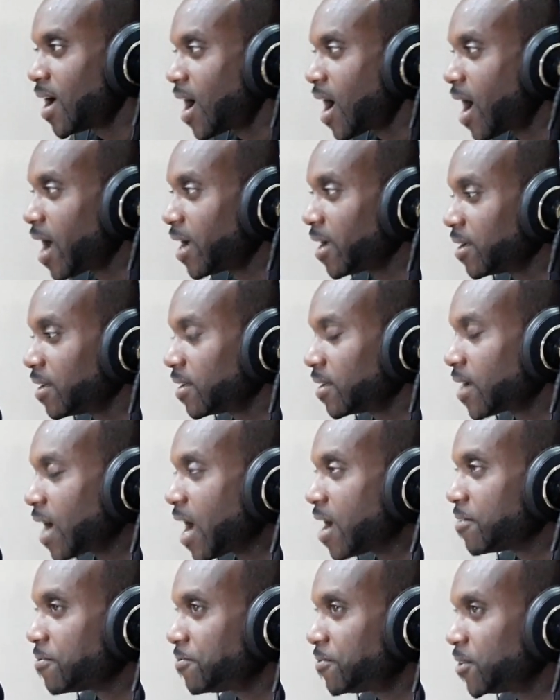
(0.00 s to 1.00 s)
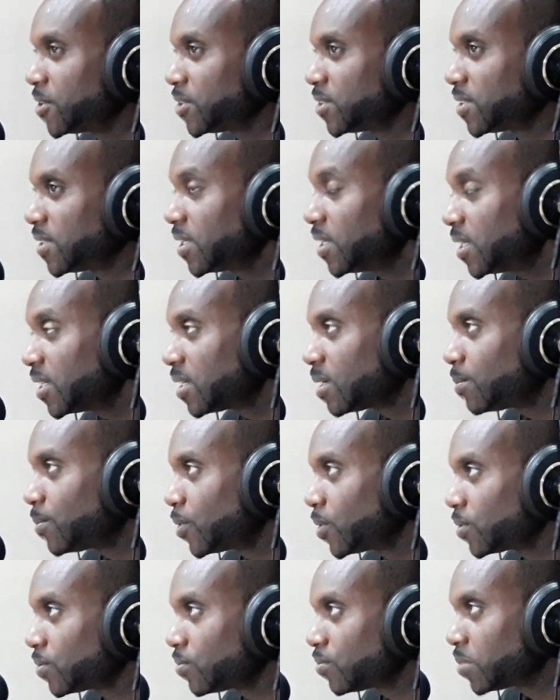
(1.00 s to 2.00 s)
I first heard
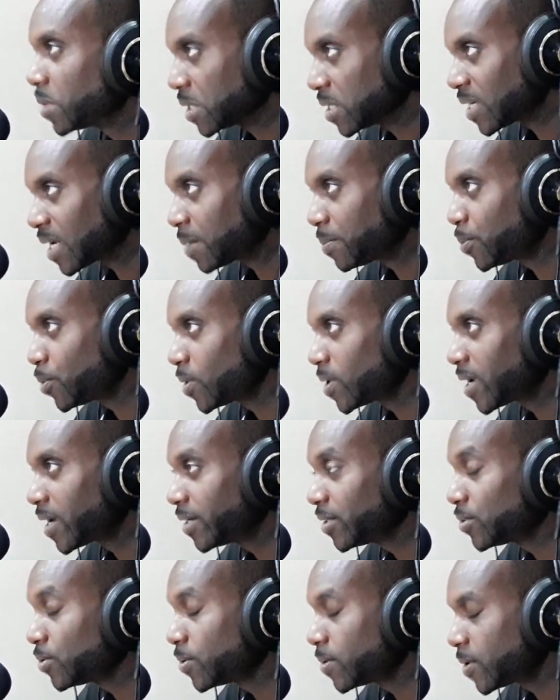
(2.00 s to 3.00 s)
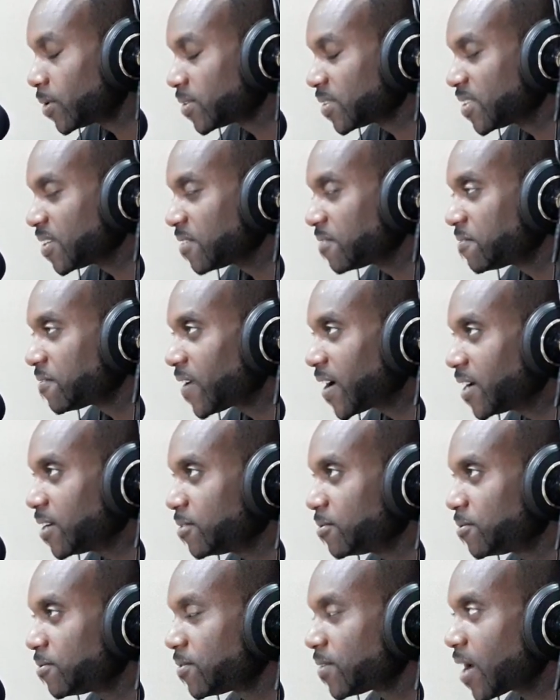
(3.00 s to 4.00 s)
about Rich Dad Poor Dad in
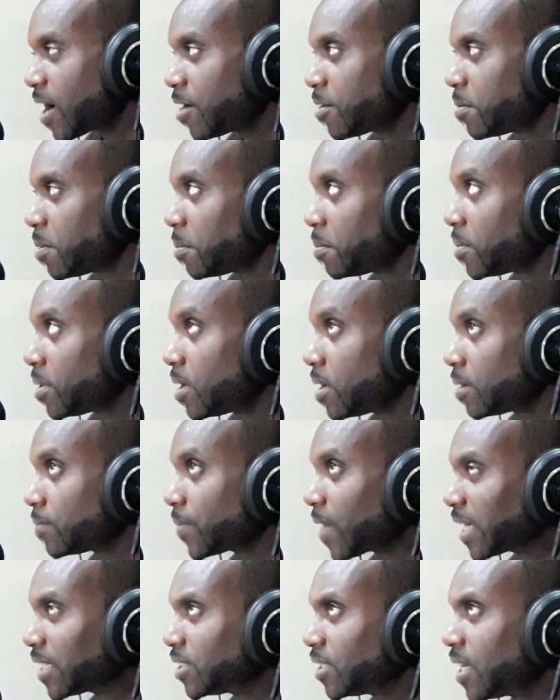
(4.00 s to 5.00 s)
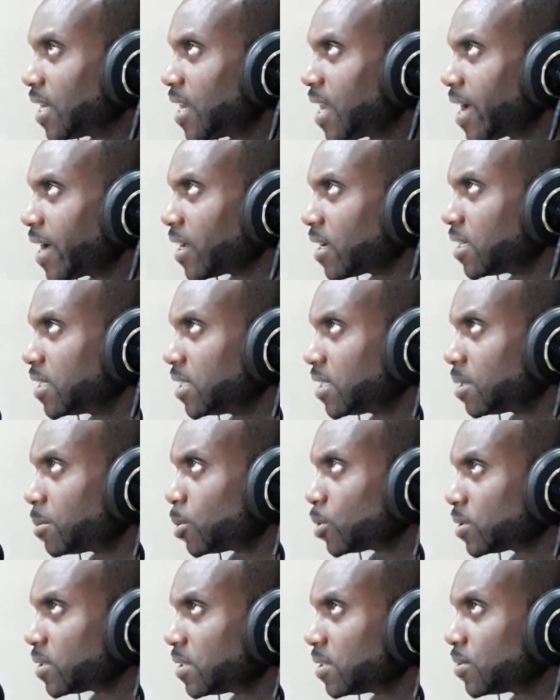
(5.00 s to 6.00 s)
2005. I remember, actually I lied, I heard
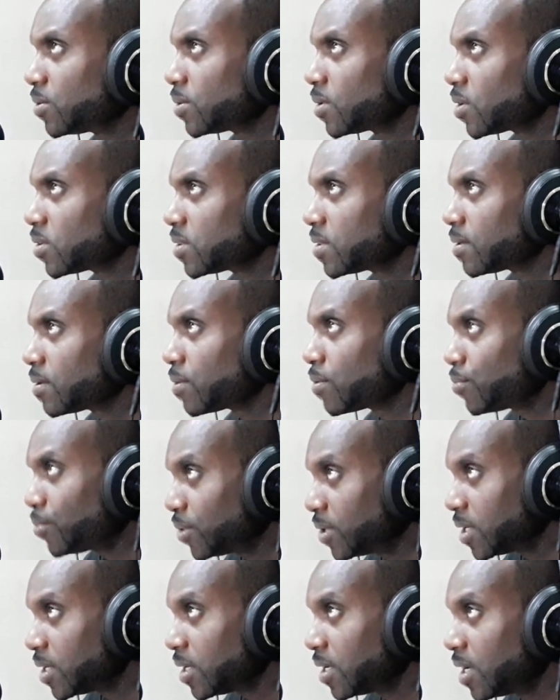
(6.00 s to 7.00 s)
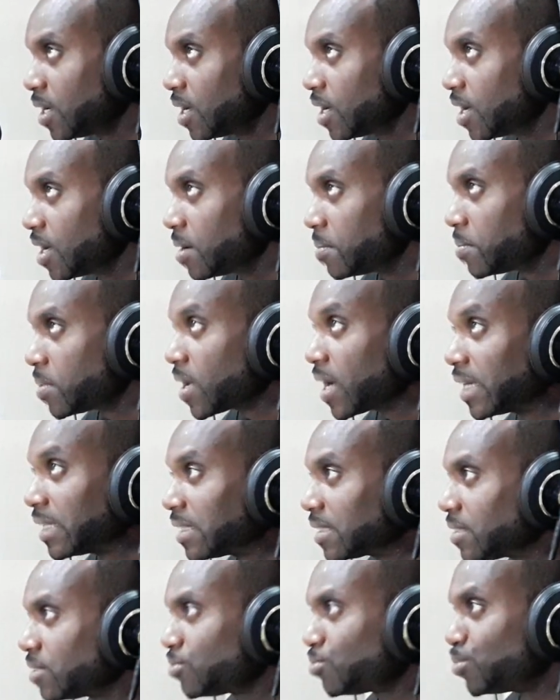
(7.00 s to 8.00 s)
about it in 2003. But I
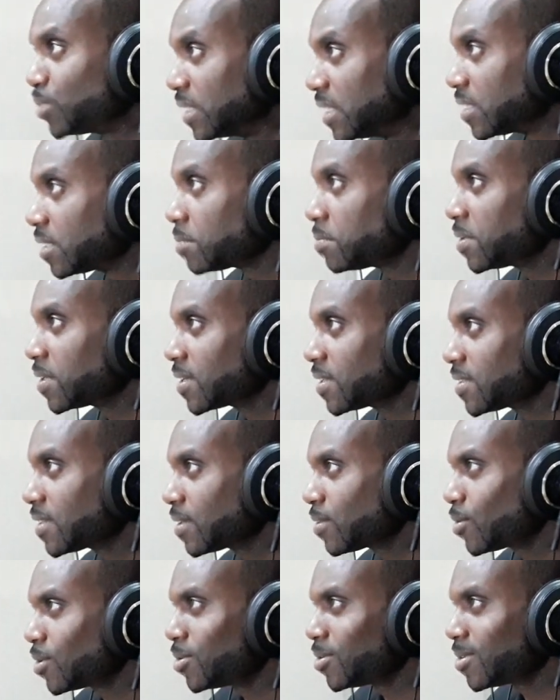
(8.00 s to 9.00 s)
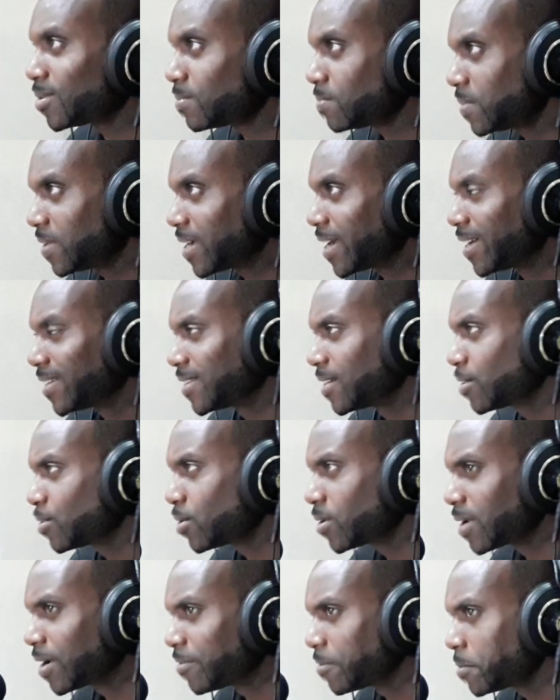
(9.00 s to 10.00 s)
didn't read it because I thought it was BS. I
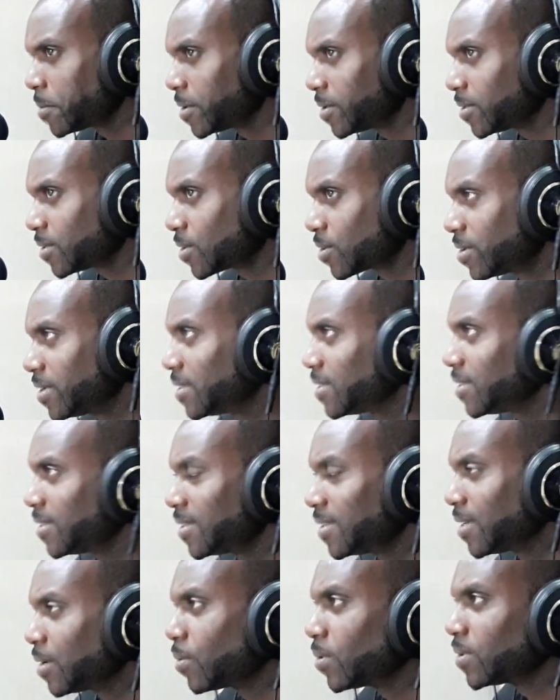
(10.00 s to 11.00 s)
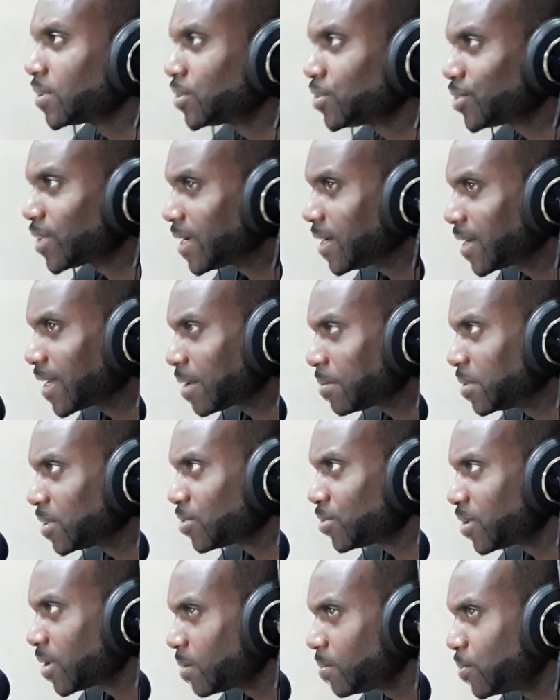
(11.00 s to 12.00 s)
thought everybody was crazy. They were trying to get me
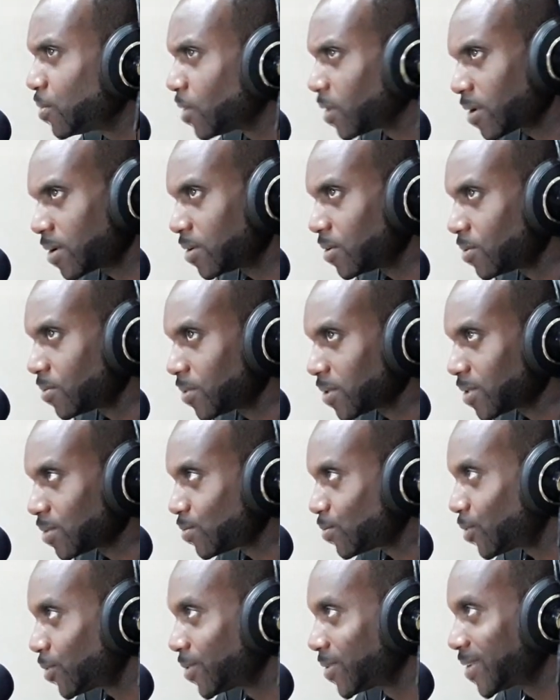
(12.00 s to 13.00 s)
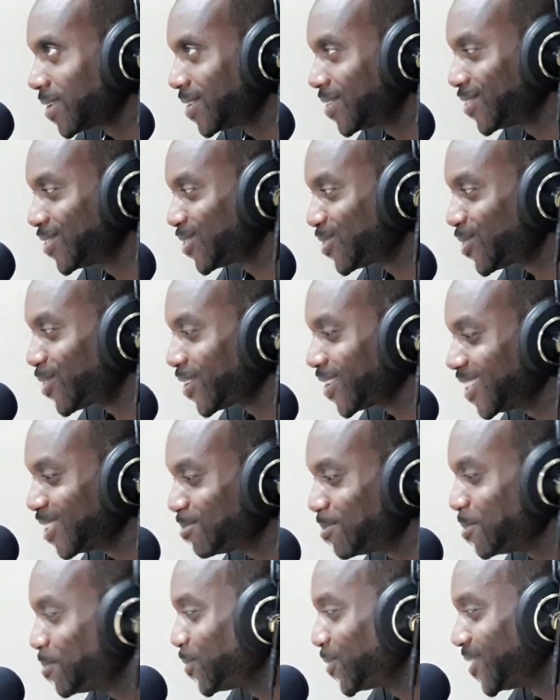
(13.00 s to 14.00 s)
to read a book. You know, what's wrong? What's wrong with these
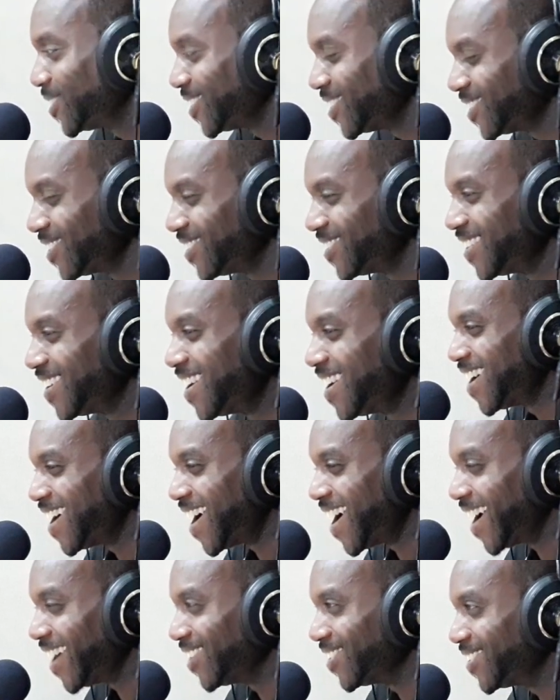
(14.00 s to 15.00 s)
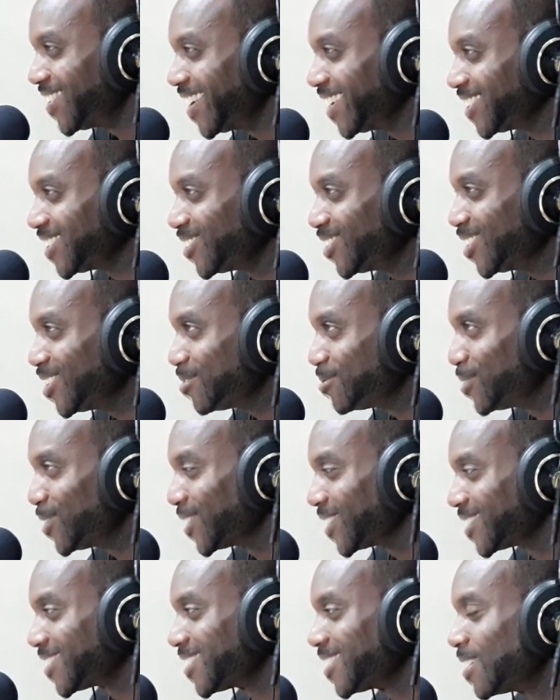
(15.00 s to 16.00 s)
people, you know? I don't like to read
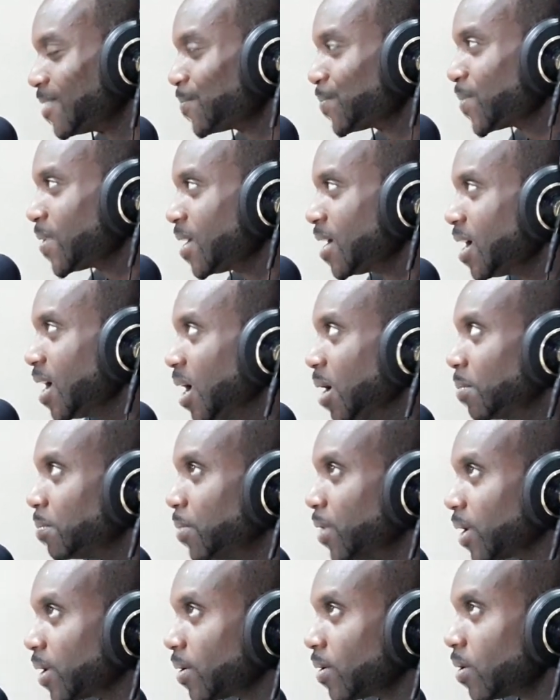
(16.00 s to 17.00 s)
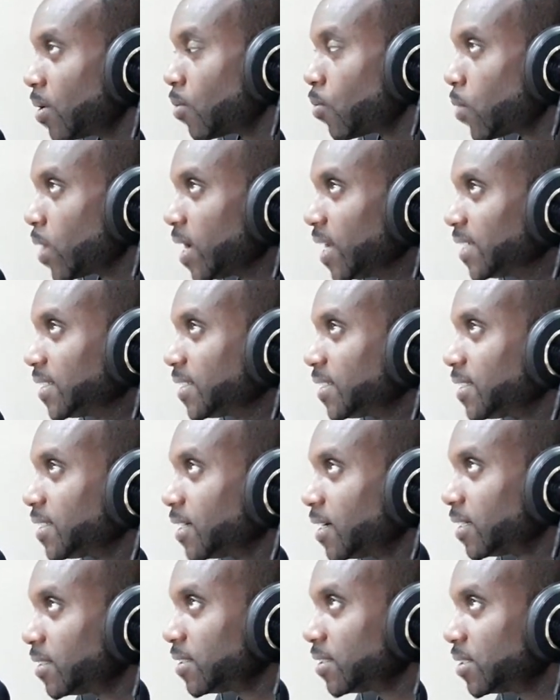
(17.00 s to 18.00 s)
books. But when I
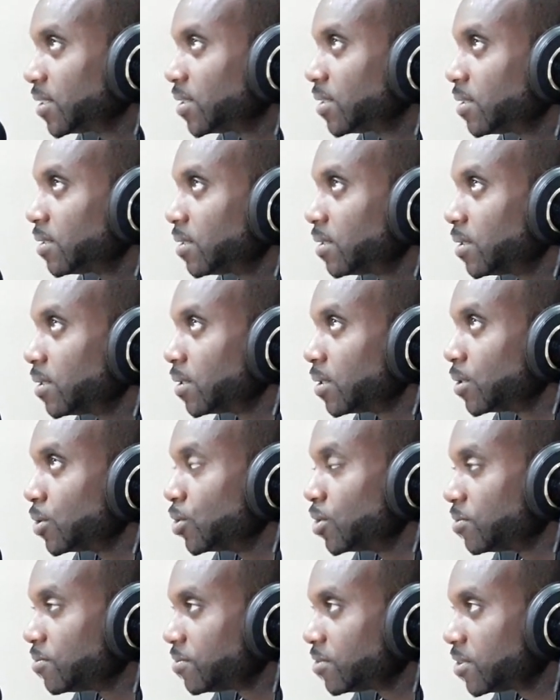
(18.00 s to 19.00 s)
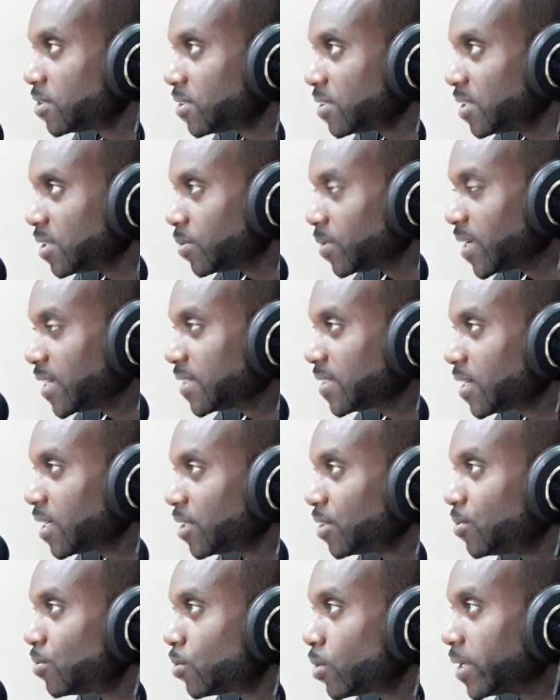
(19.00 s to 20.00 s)
started university, when I
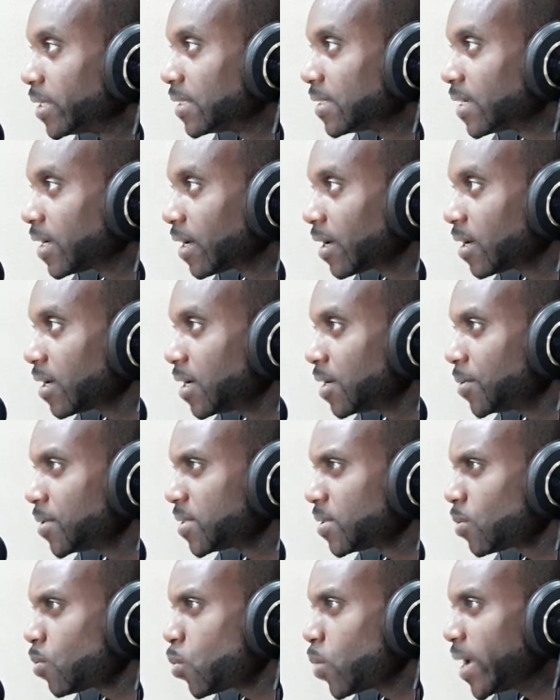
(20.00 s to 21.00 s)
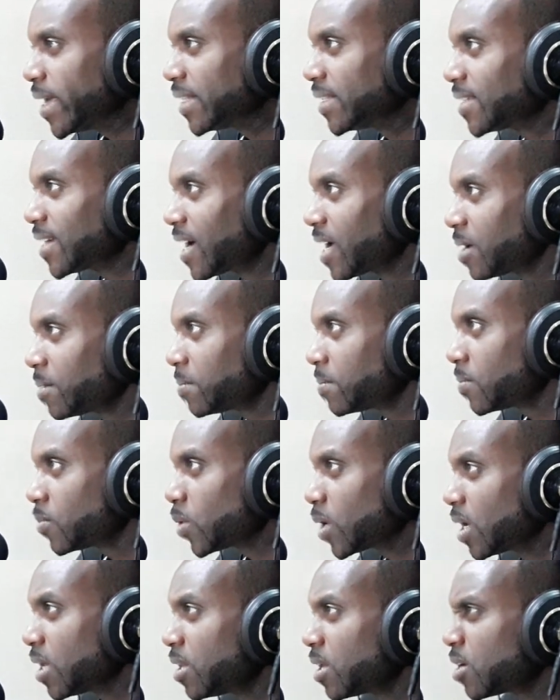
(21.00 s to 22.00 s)
started Roy Tech, it was a weird time.
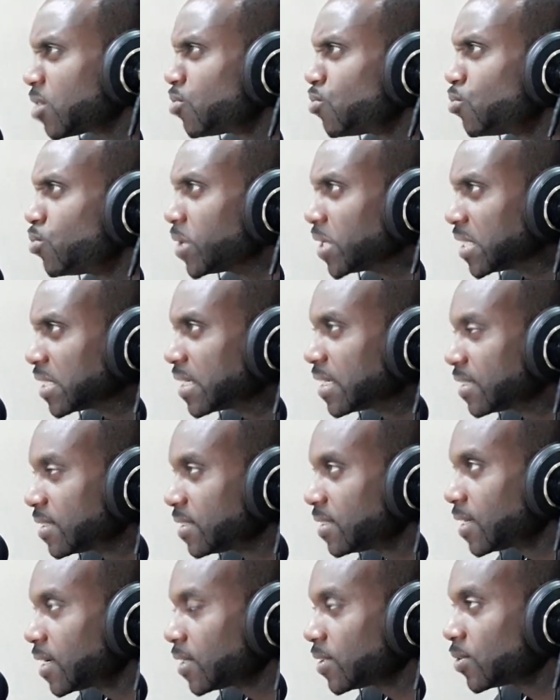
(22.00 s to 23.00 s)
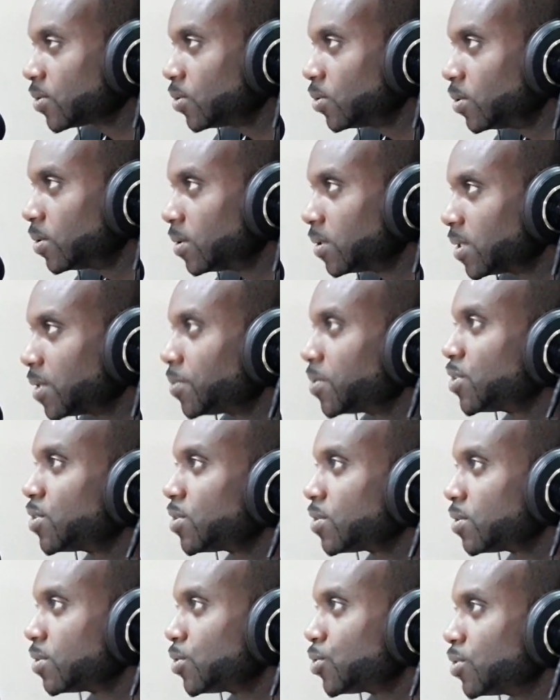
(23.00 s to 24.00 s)
We had a lot of rich kids in that school. It
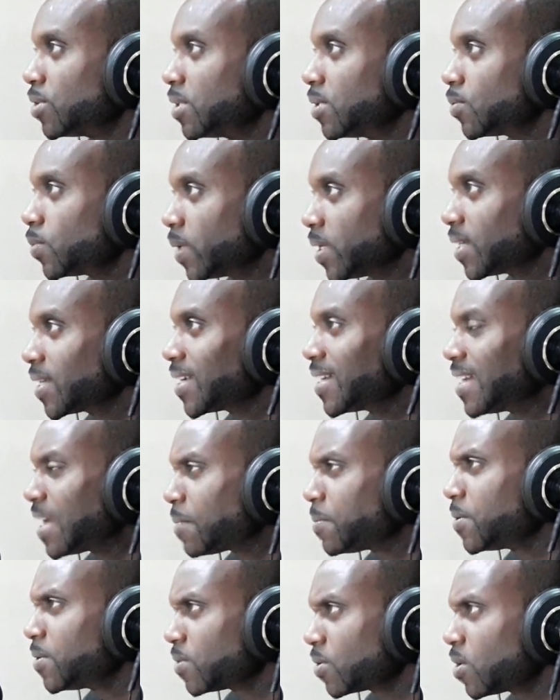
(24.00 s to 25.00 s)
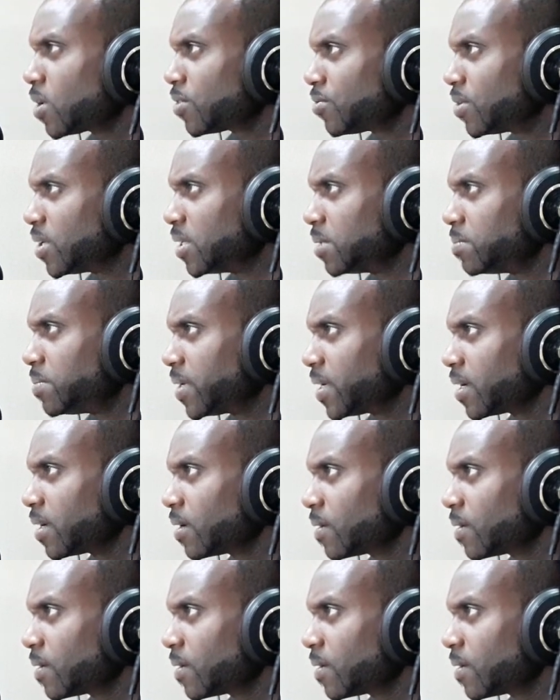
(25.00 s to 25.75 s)
was during when kidnapping got really big.